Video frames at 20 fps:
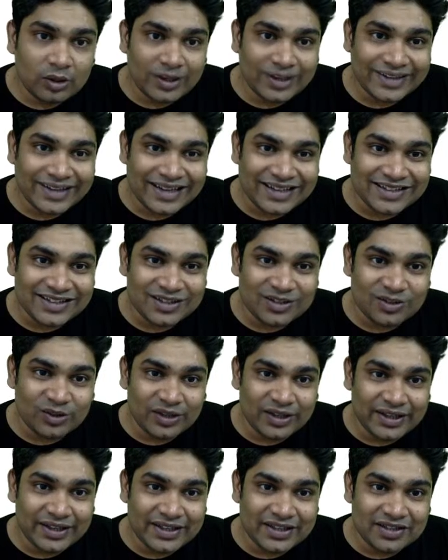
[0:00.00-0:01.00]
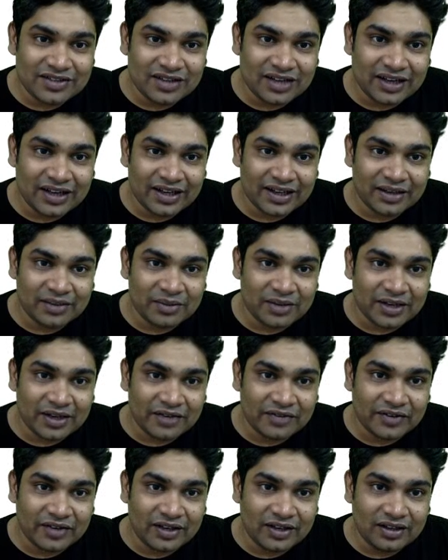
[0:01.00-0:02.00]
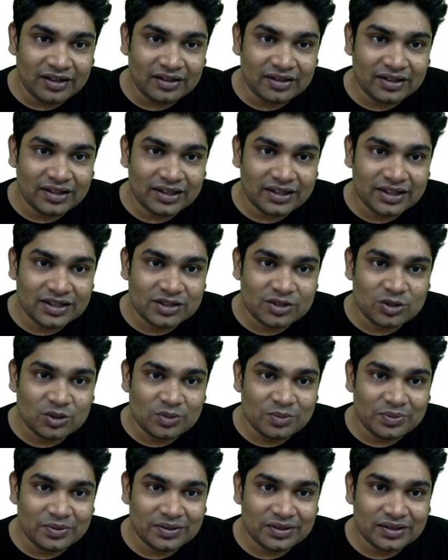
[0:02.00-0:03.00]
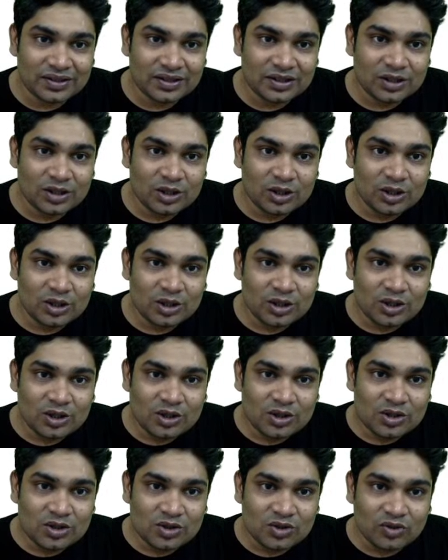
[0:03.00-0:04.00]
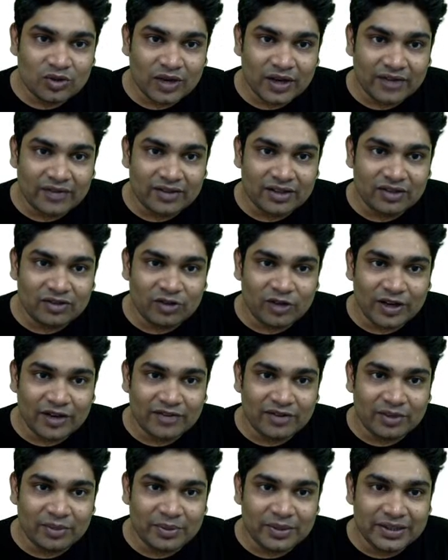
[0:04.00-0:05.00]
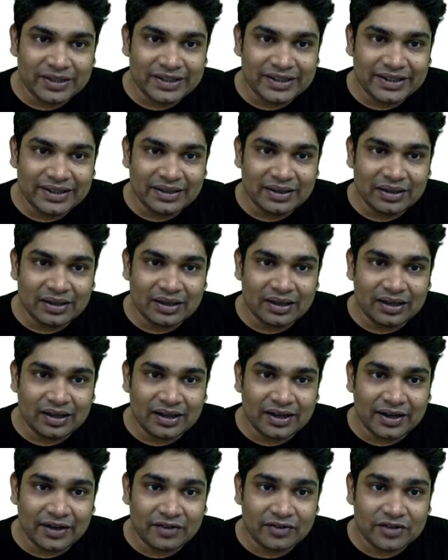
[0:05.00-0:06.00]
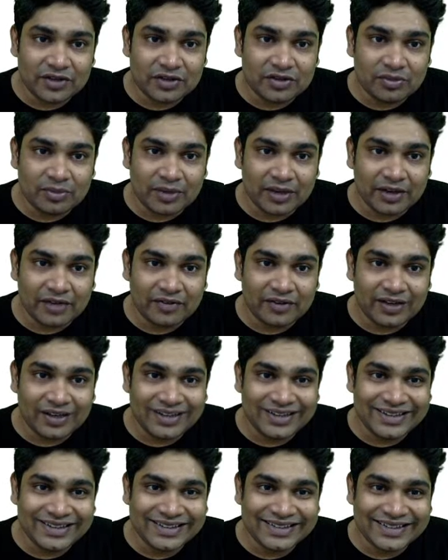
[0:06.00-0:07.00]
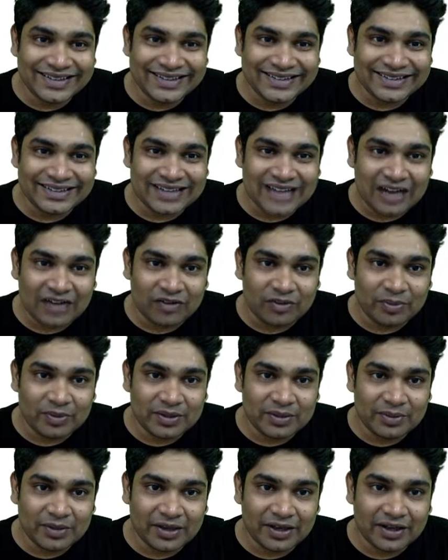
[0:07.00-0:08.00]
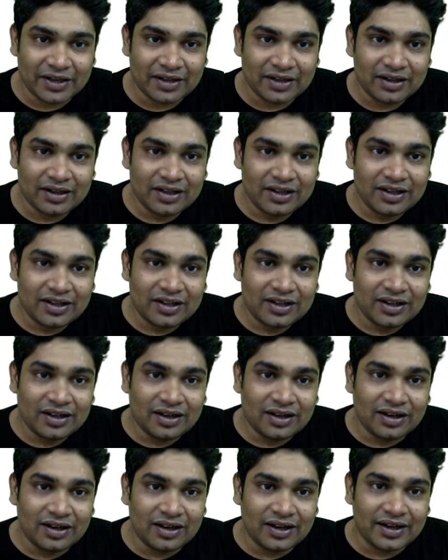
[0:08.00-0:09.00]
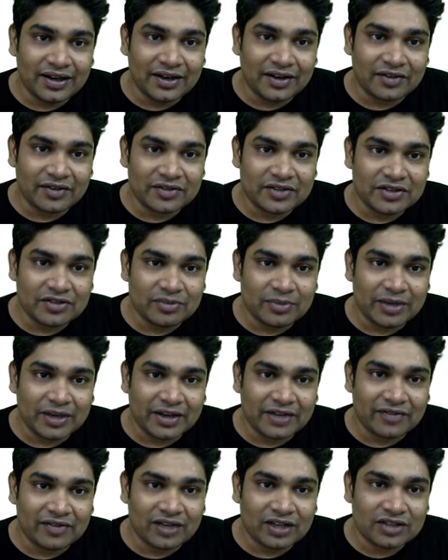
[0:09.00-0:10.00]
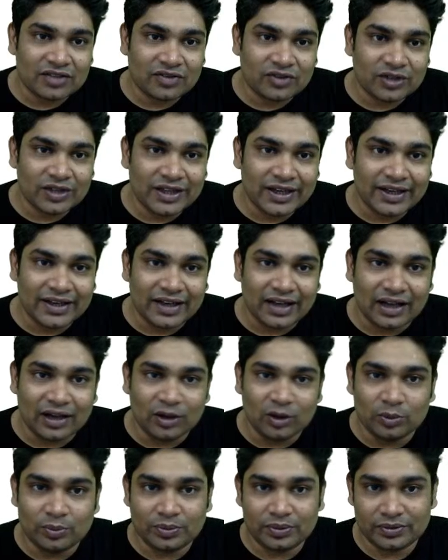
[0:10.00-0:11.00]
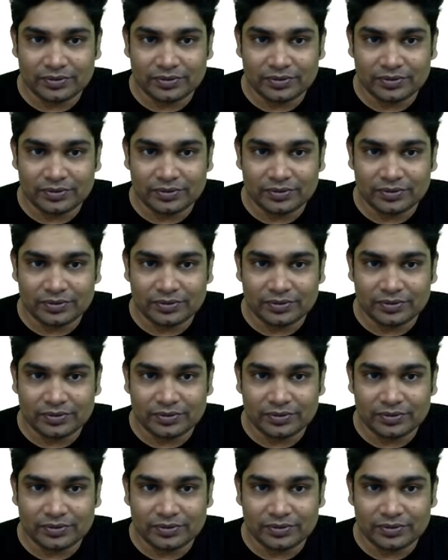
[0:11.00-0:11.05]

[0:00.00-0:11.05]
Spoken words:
Okay, that's the only region containing magnetic field. This loop. So whatever be the rate of change of magnetic field in this region, that would be the magnetic rate of change of magnetic flux for the entire loop.